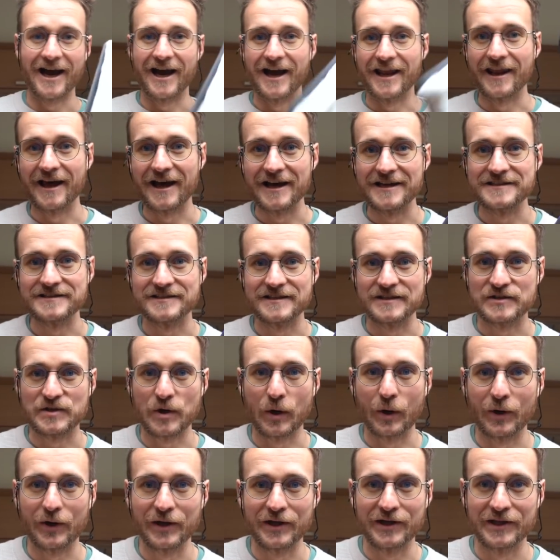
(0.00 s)
And that is the
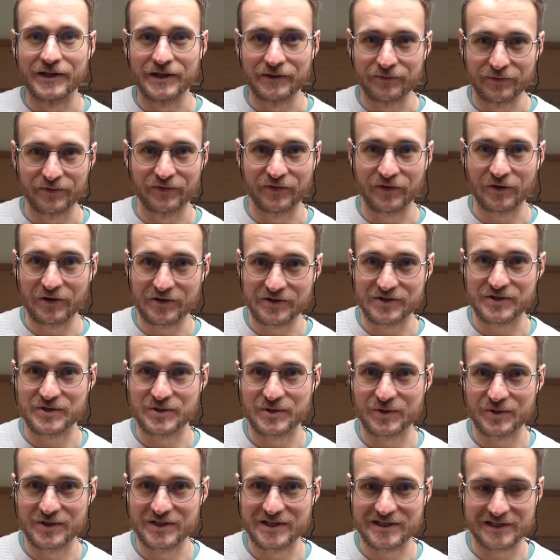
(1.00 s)
toy that we forgot to
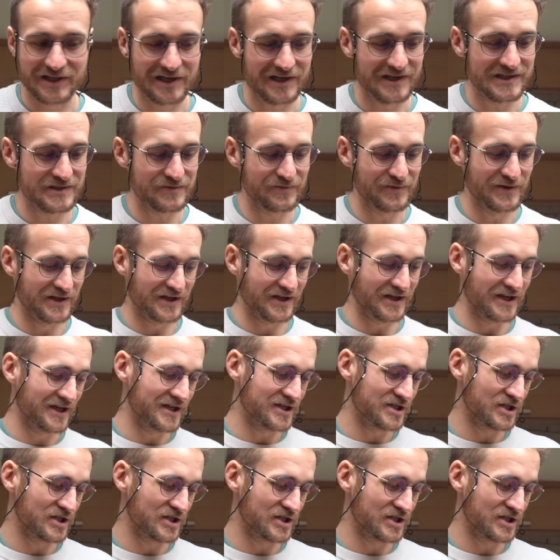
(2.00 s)
show you last week.